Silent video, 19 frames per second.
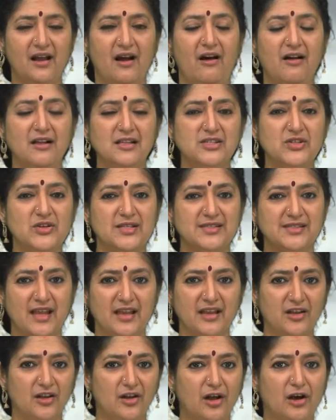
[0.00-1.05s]
also a
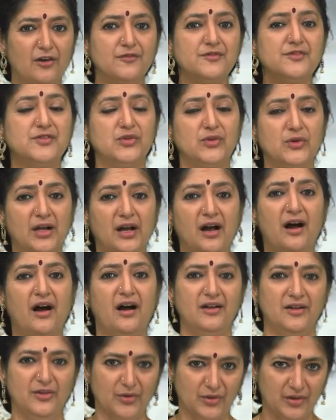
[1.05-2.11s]
cycle of sukha
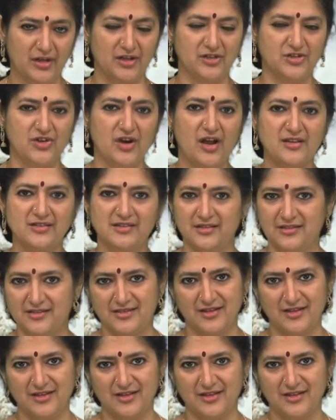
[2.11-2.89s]
and dukkha, joys and